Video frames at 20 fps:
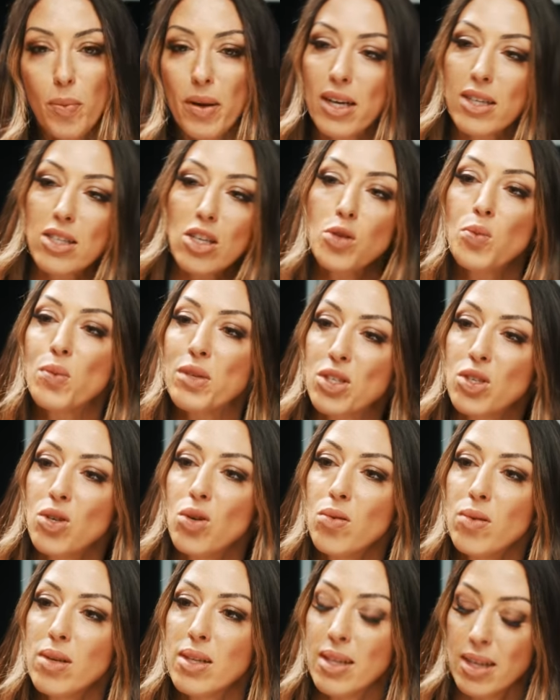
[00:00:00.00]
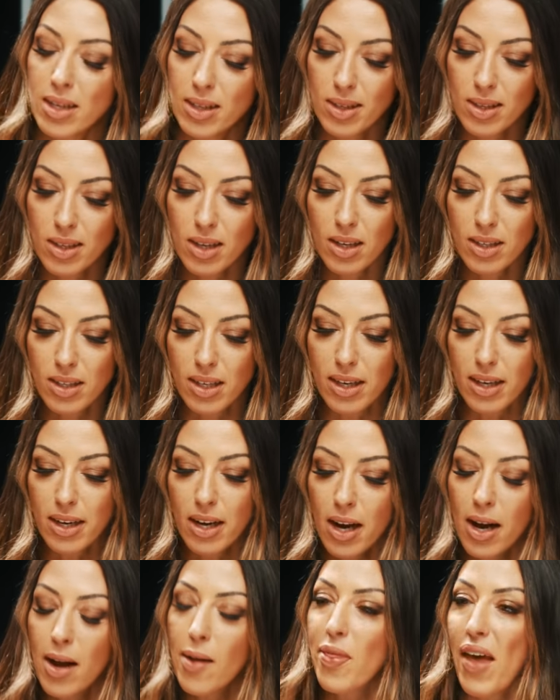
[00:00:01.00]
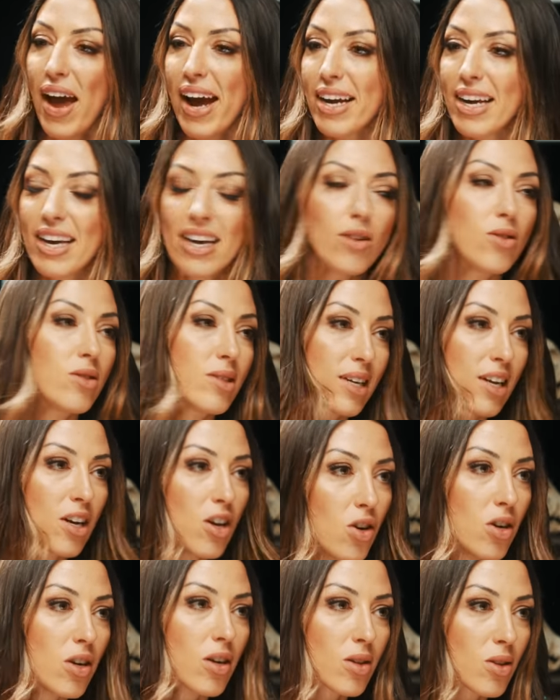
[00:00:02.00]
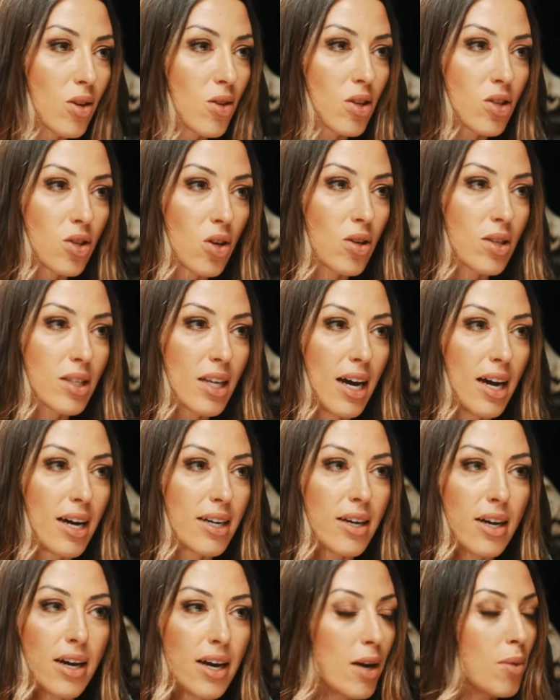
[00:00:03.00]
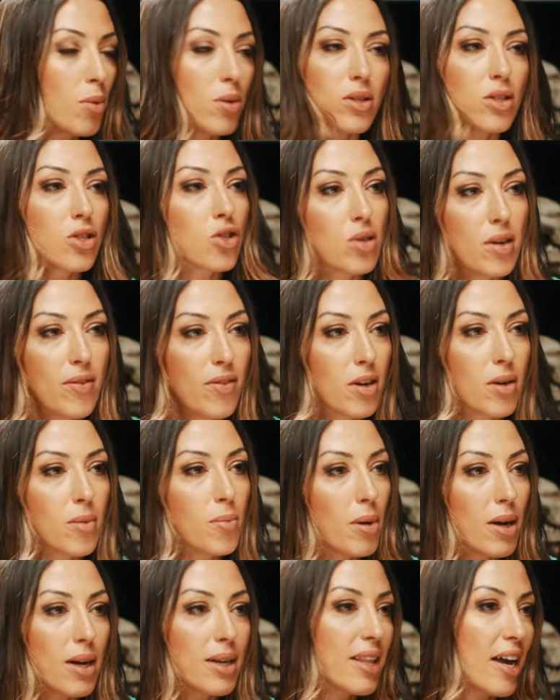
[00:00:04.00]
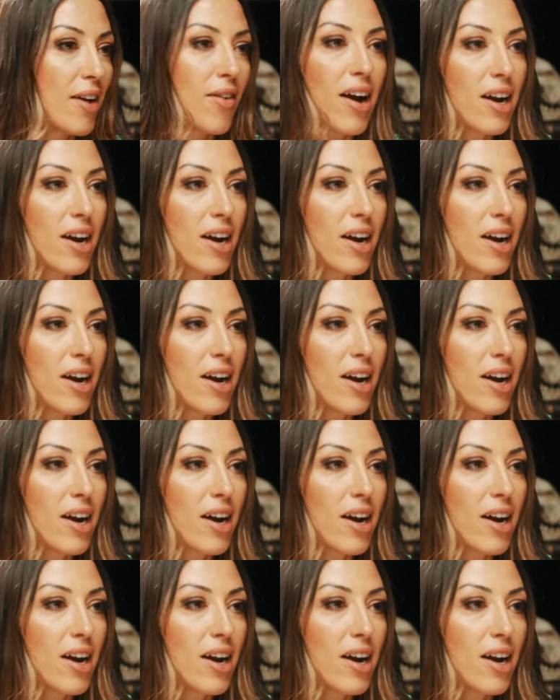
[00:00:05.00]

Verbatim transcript: because as we saw in this study, that guilty look that the dogs had, it wasn't driven by their